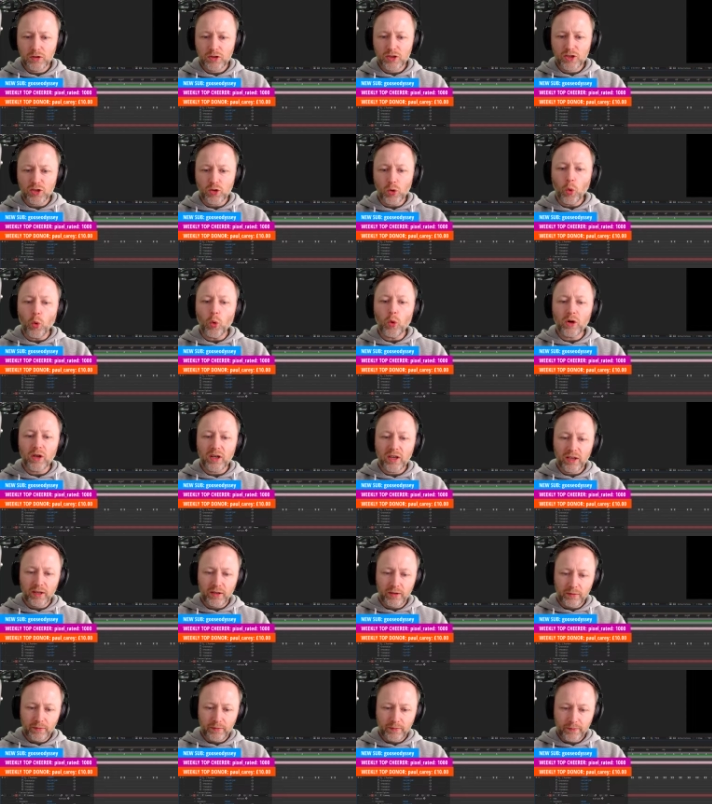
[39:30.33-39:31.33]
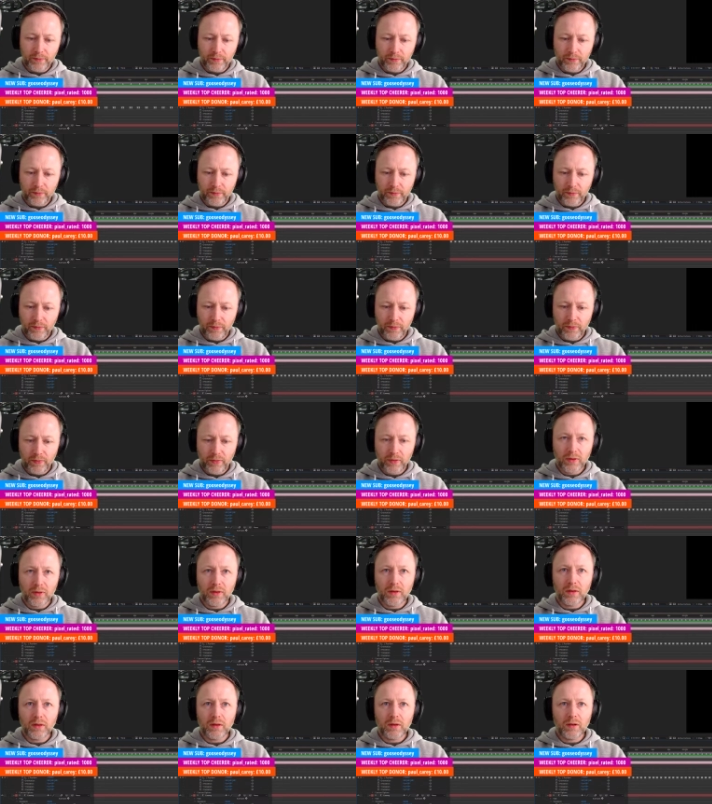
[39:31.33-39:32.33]
Snoke.
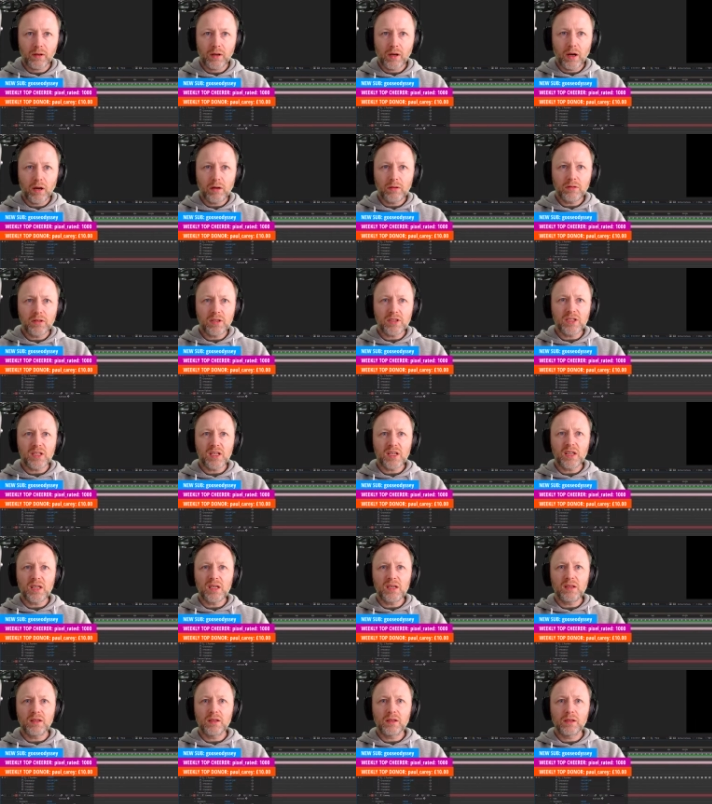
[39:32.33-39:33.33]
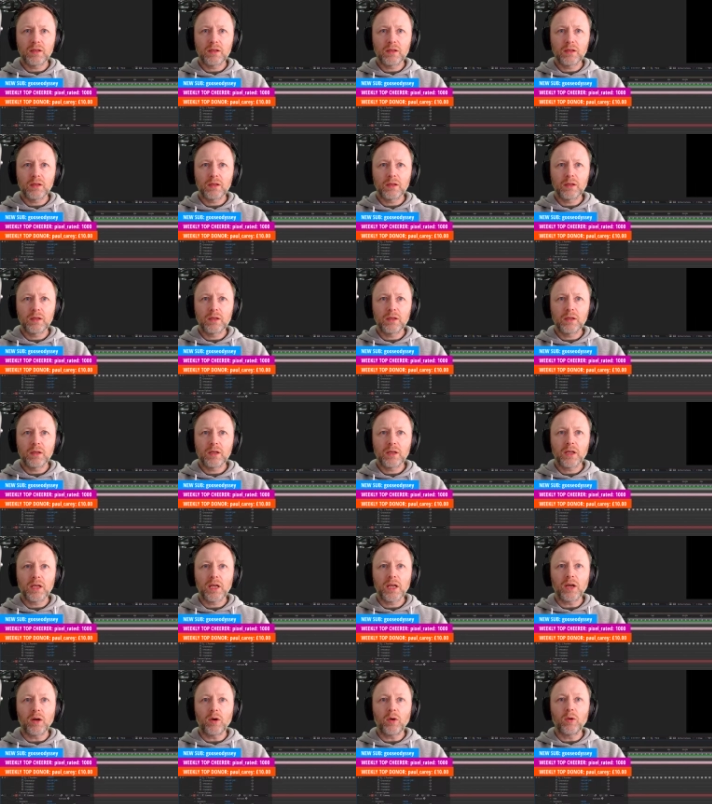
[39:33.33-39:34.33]
How does he
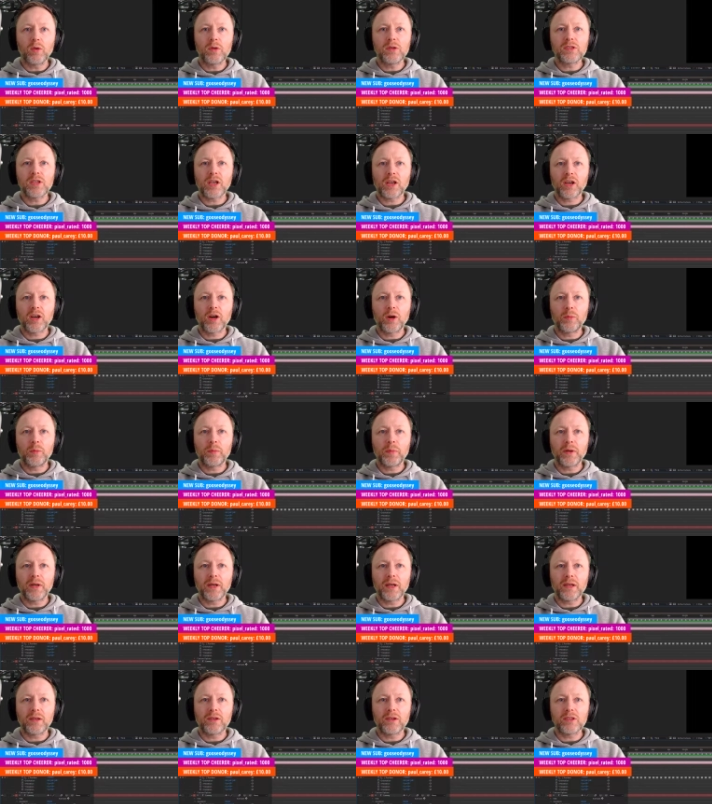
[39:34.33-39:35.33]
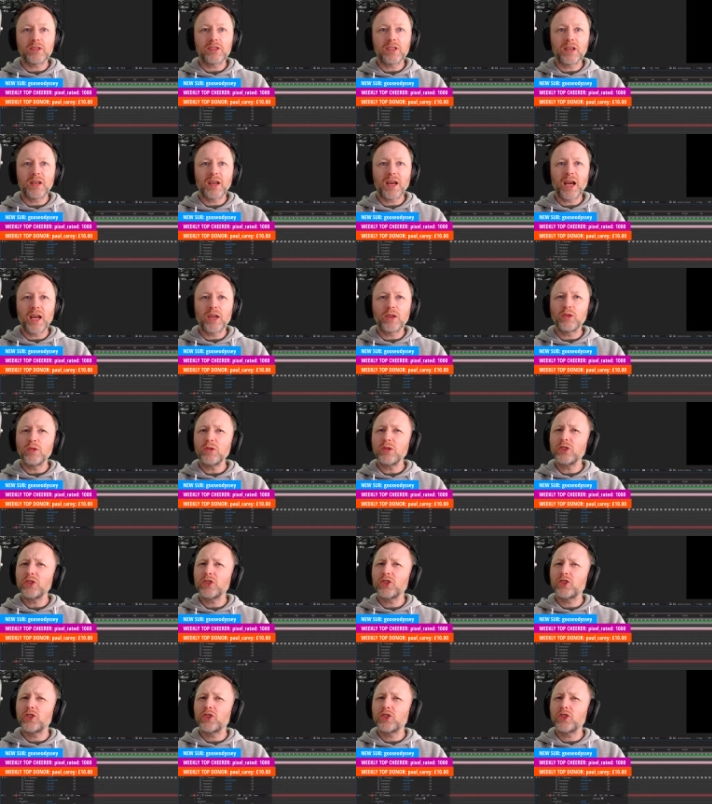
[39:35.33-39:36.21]
owns a company that does it? Are you